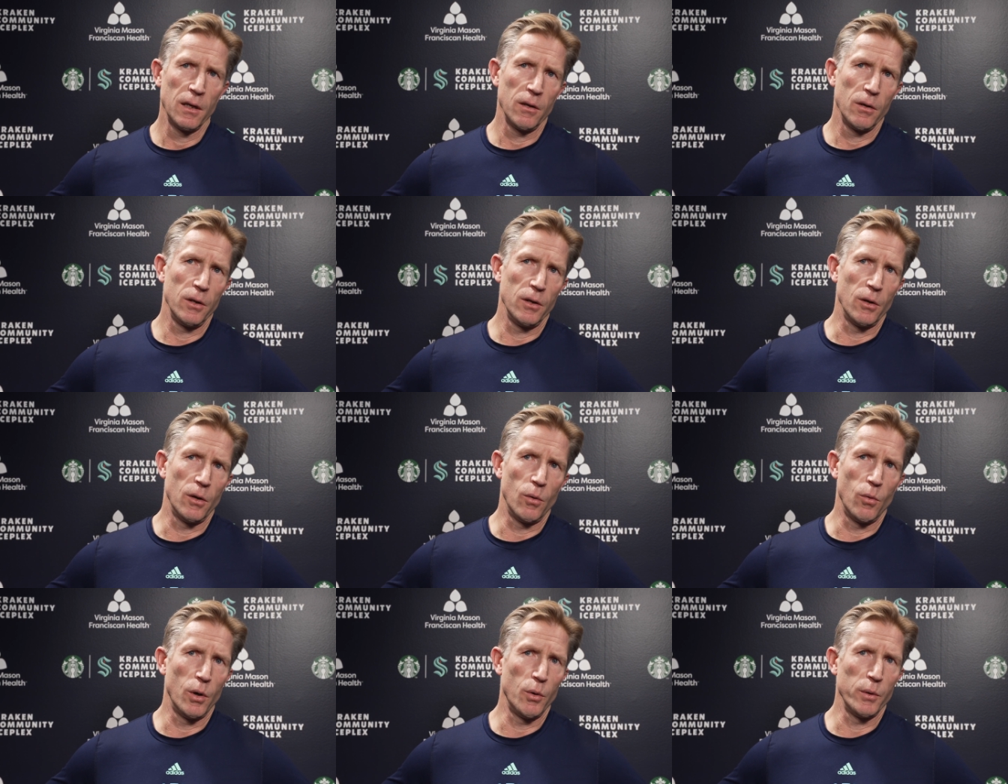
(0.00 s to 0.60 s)
you
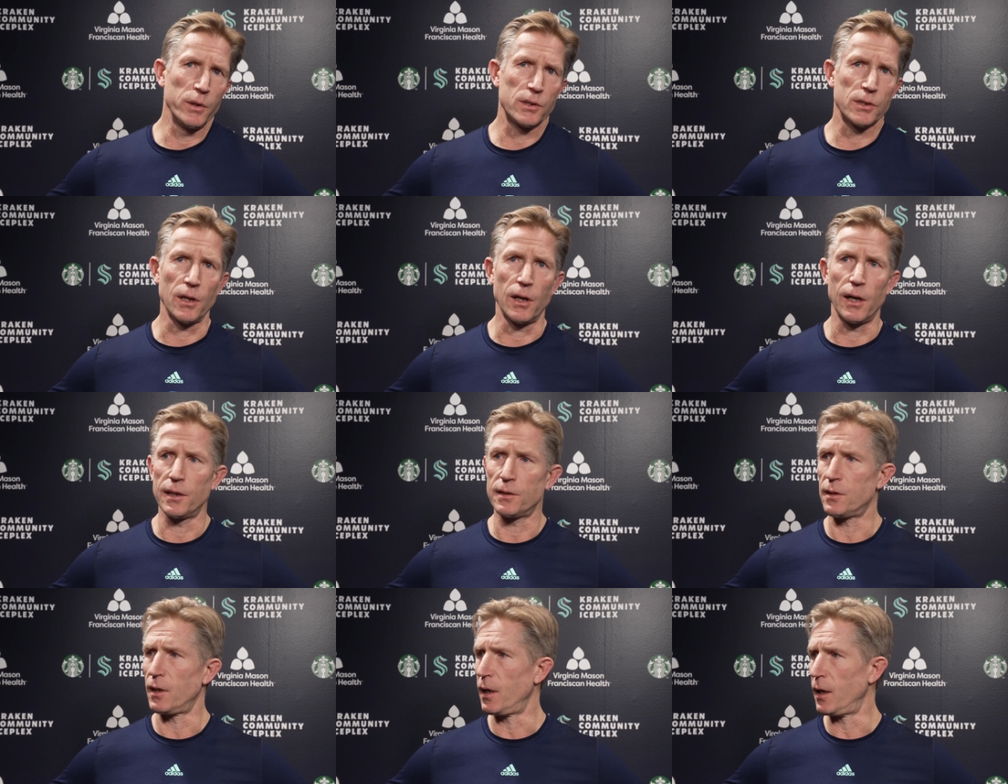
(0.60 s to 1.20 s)
know, what we
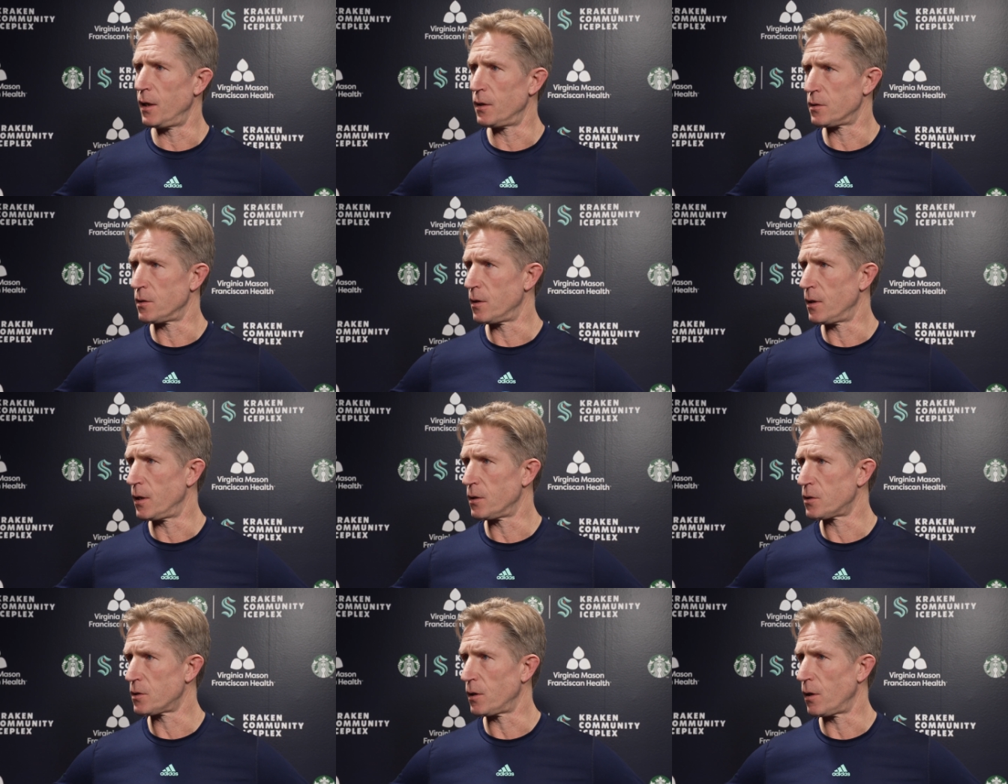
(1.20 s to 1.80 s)
saw today isn't
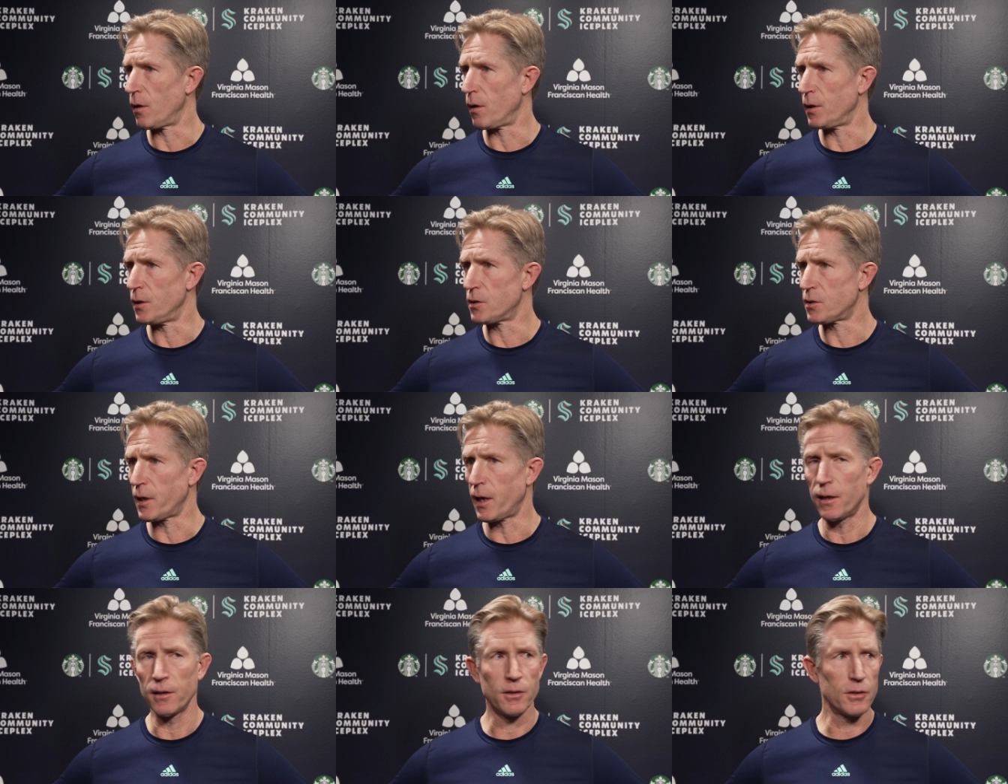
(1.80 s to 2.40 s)
necessarily
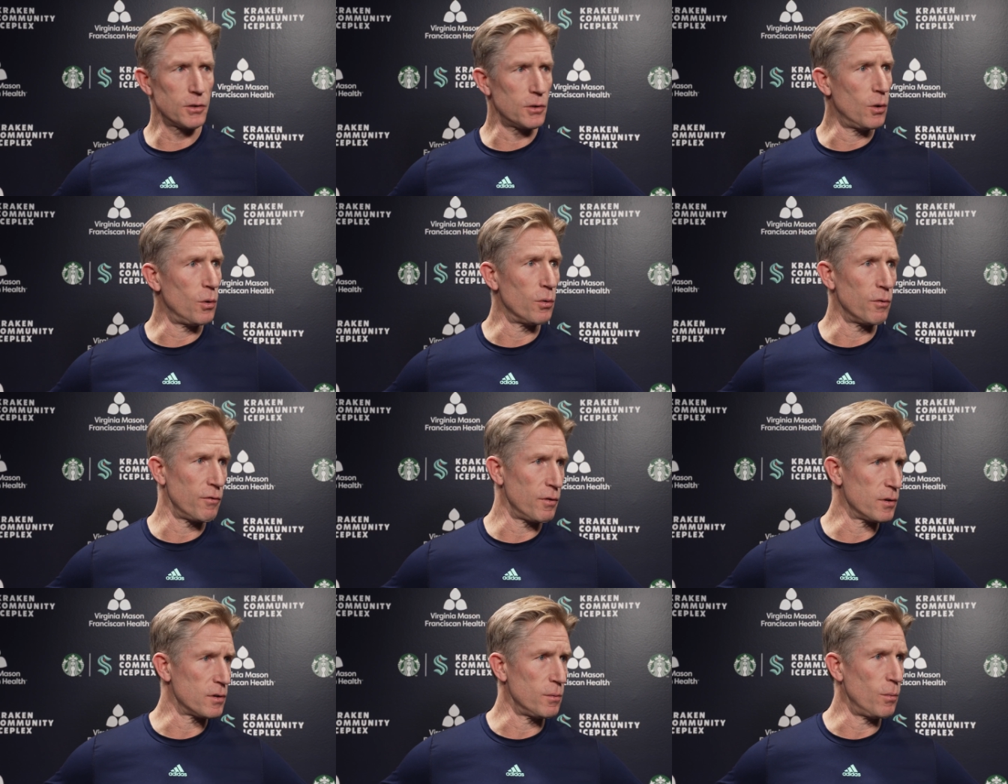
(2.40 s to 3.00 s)
set in
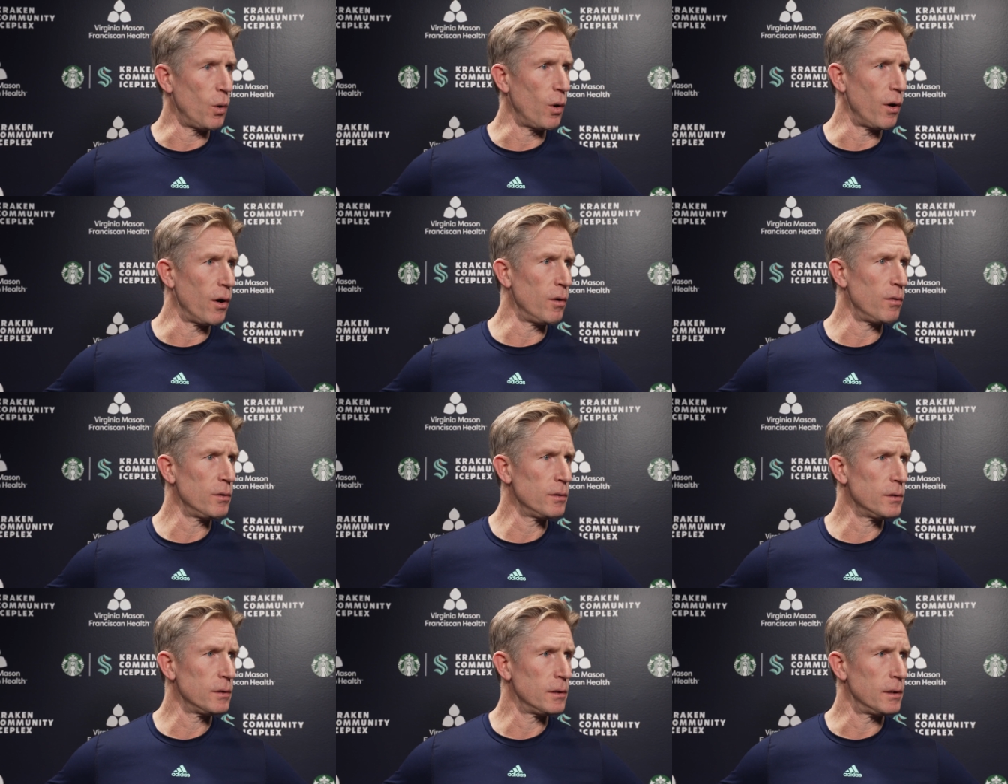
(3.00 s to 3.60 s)
stone for tomorrow.